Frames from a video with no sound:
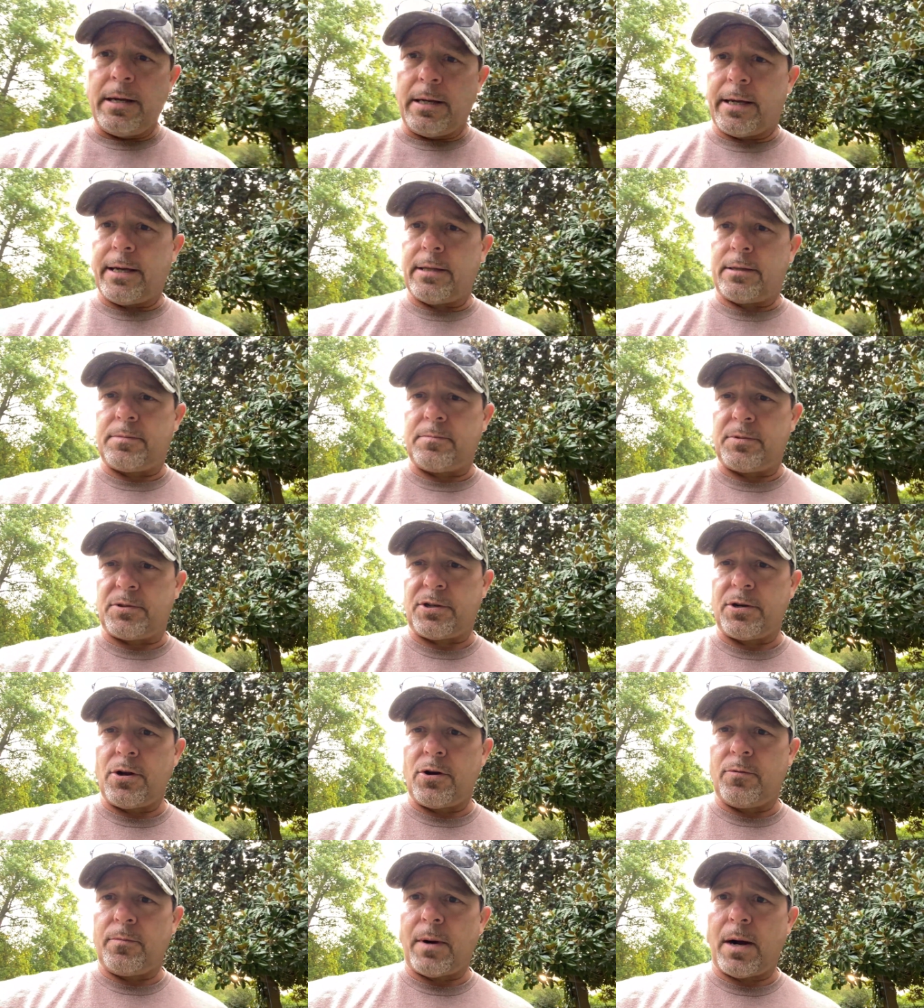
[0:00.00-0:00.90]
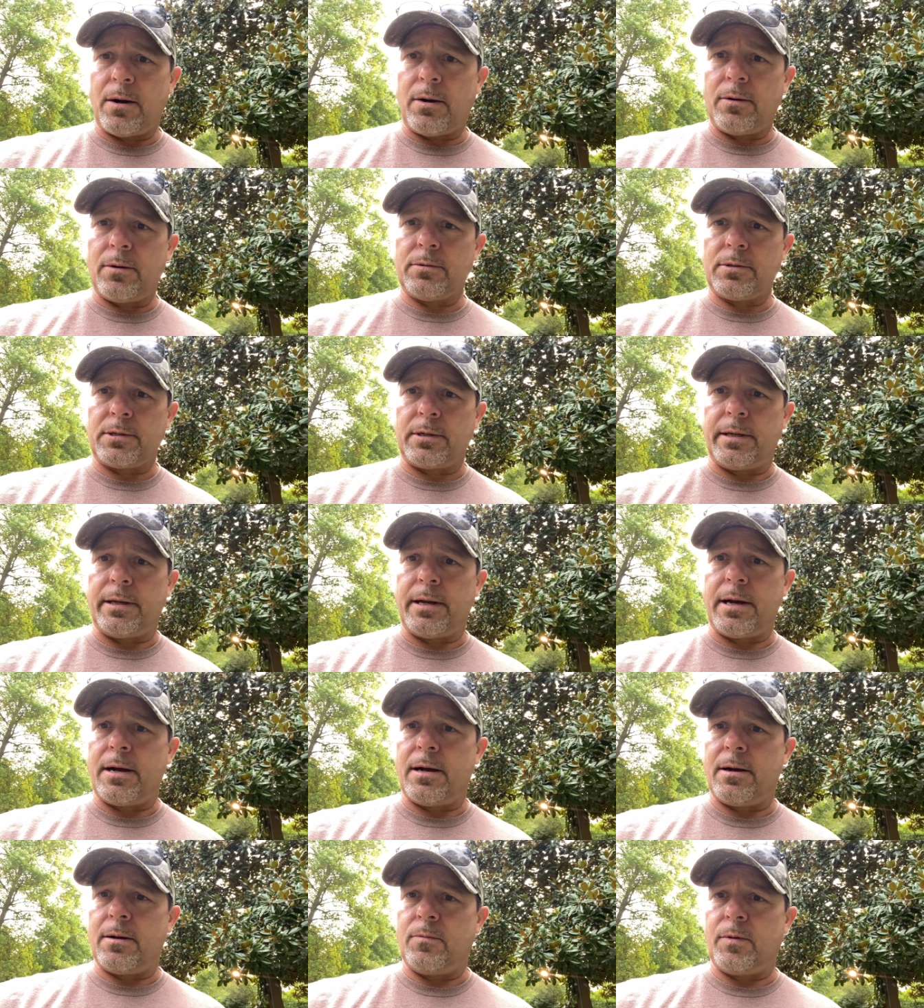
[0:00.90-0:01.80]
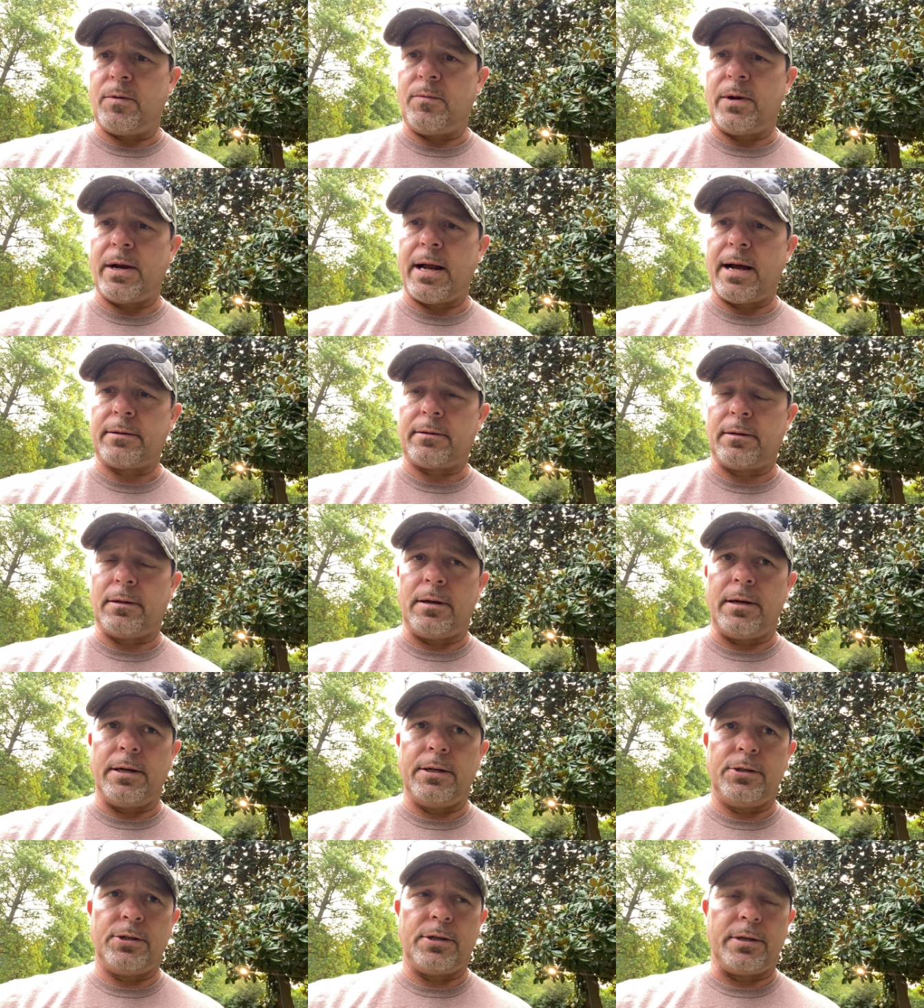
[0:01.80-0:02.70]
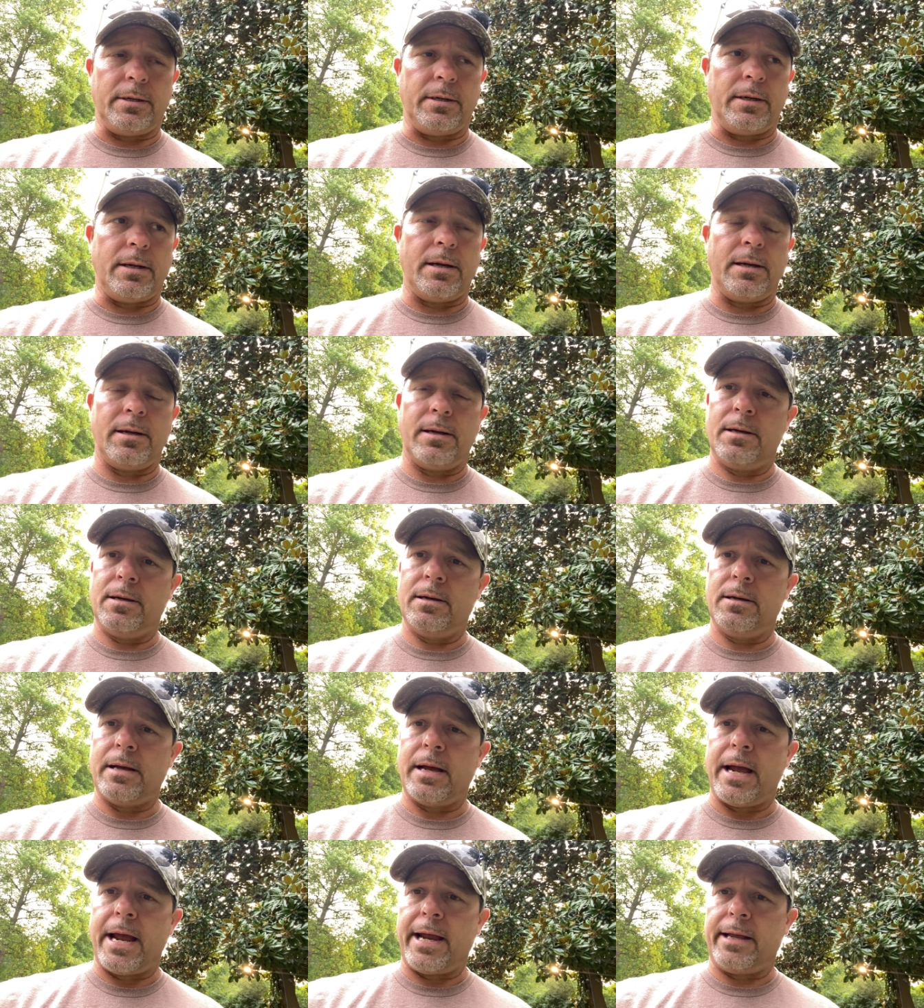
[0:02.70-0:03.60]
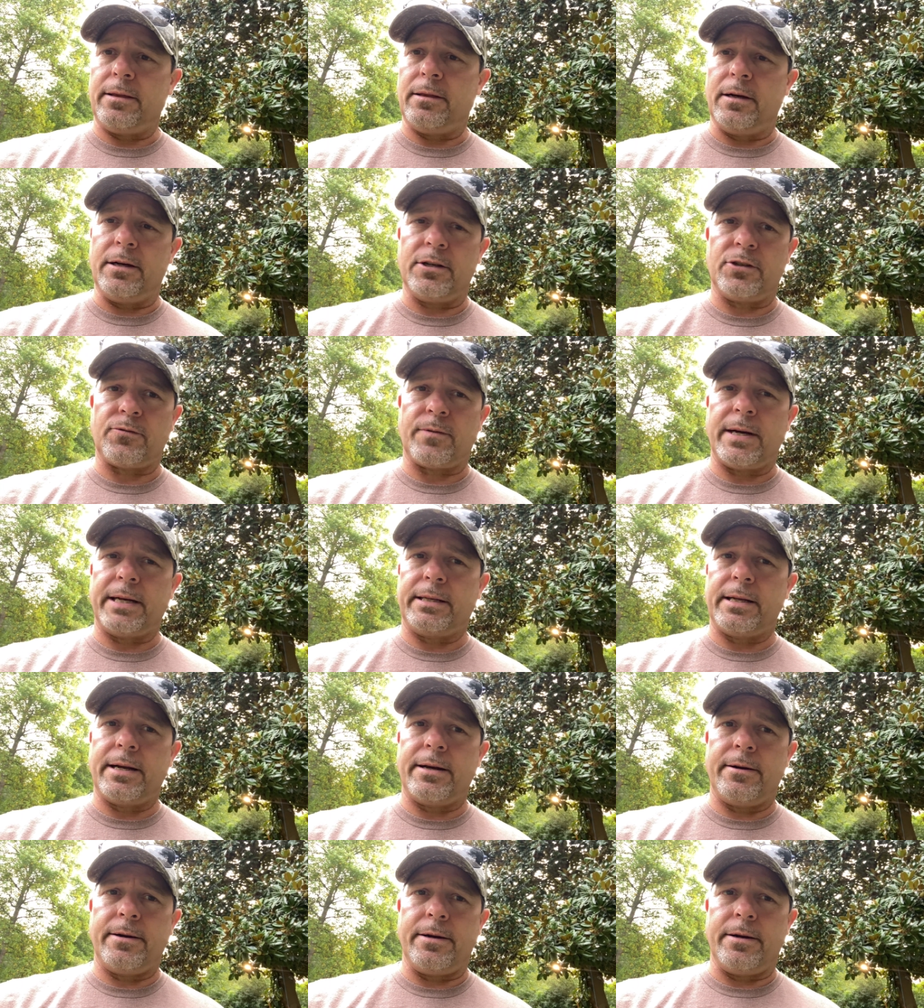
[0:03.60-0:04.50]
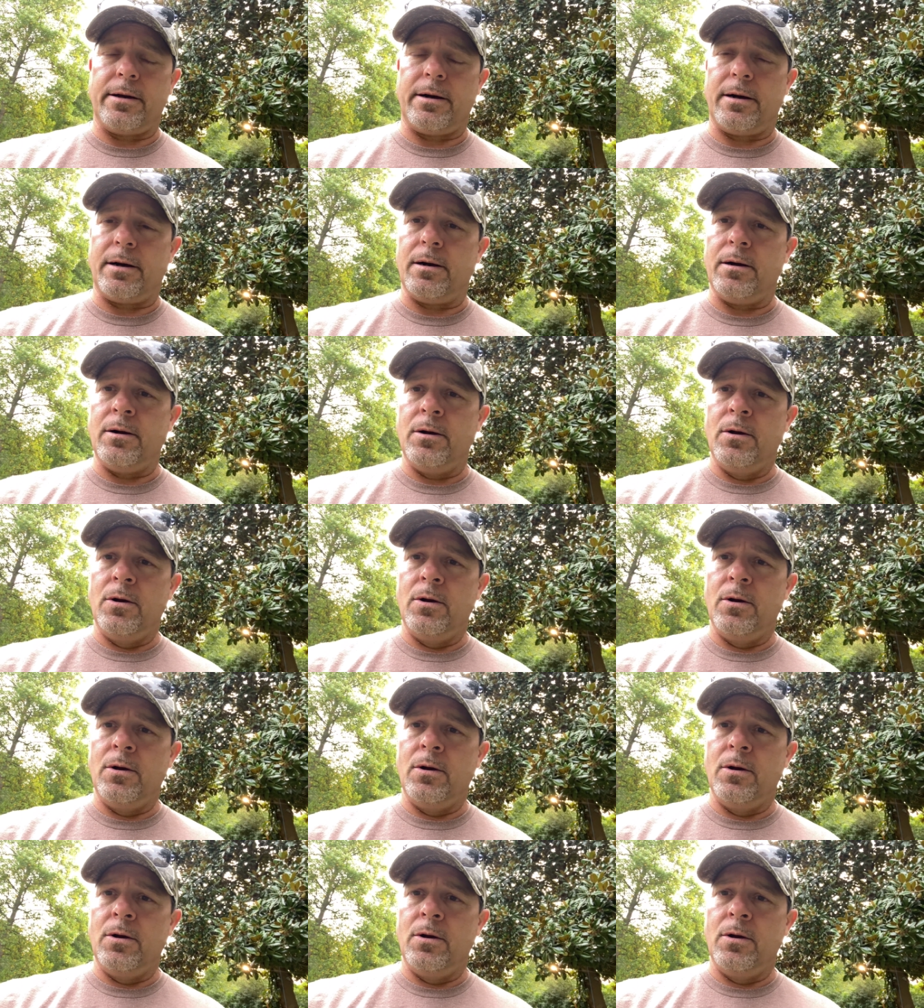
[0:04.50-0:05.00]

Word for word: get some snowballs, and um, we went out to lunch and ate lunch right there at uh,